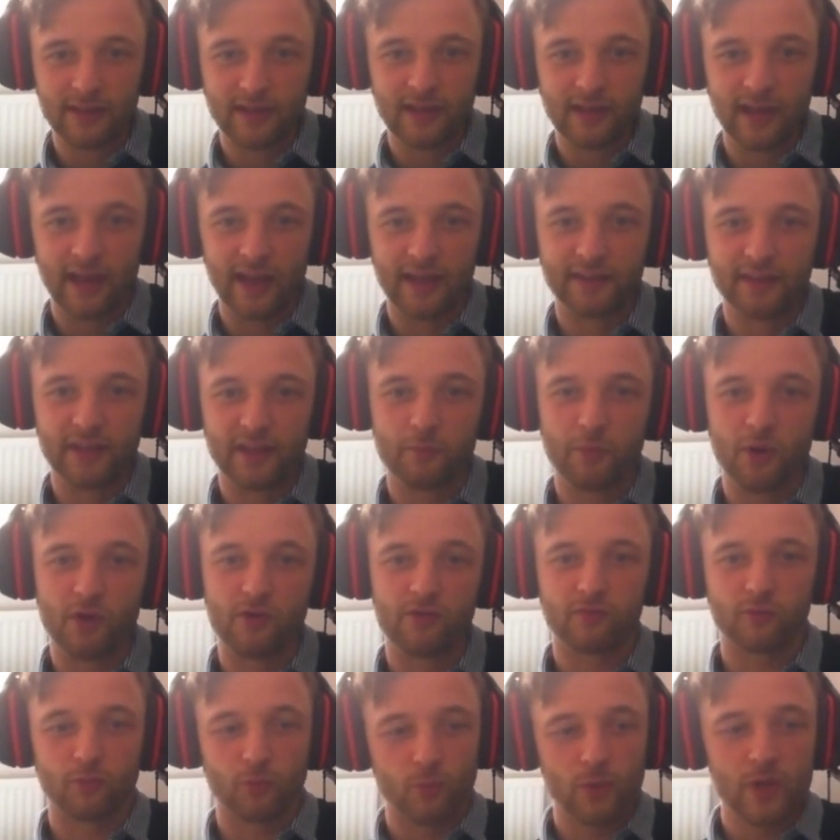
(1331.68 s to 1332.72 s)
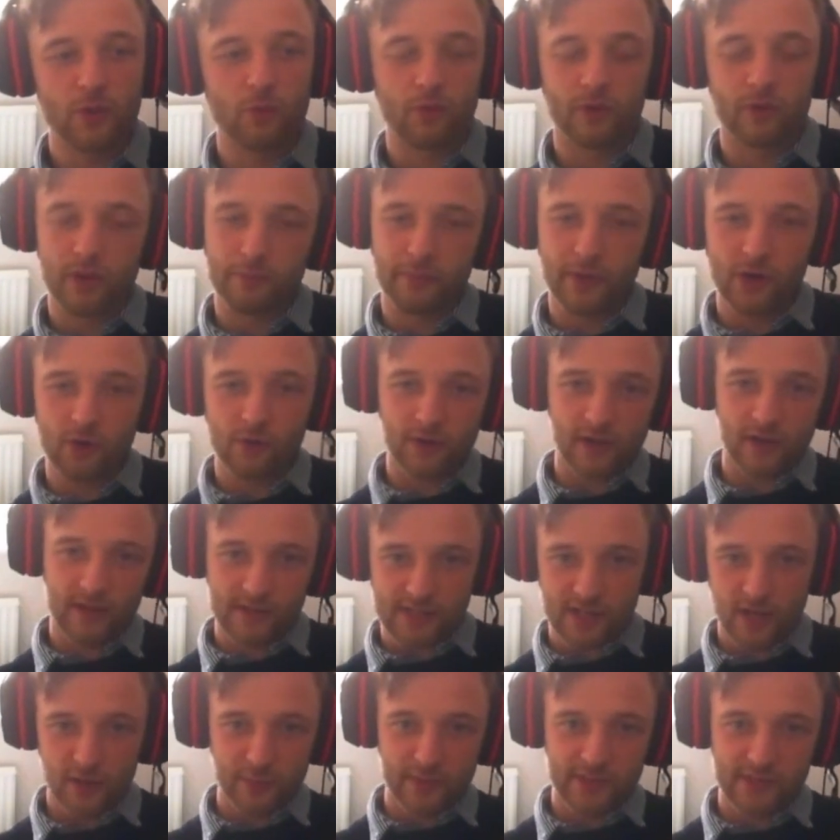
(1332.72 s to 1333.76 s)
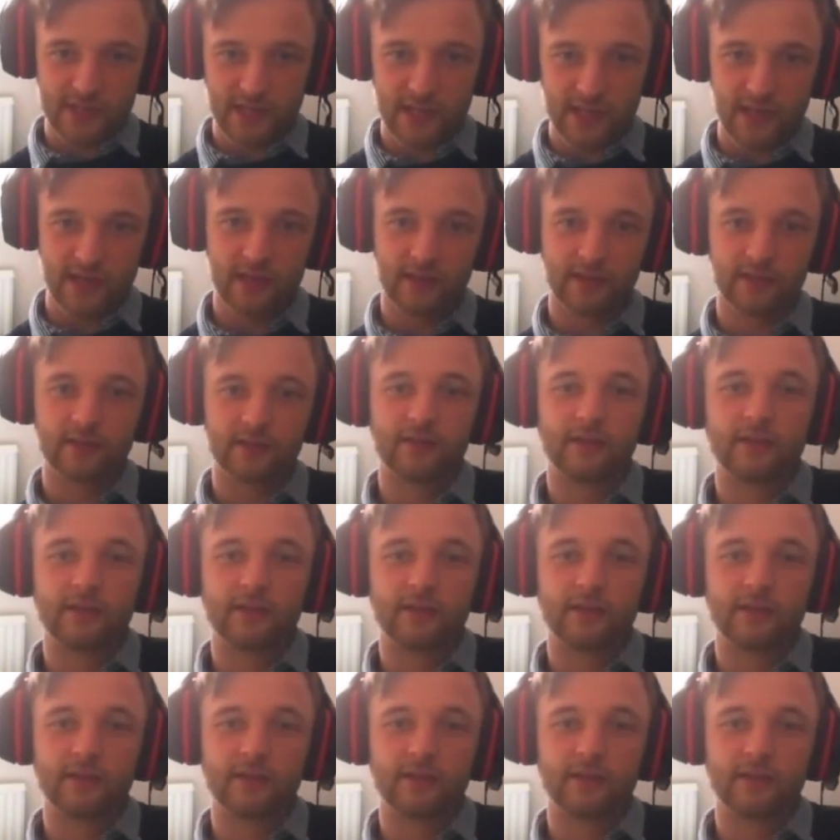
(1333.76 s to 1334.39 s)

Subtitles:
And they're both, we want to build our settlements here.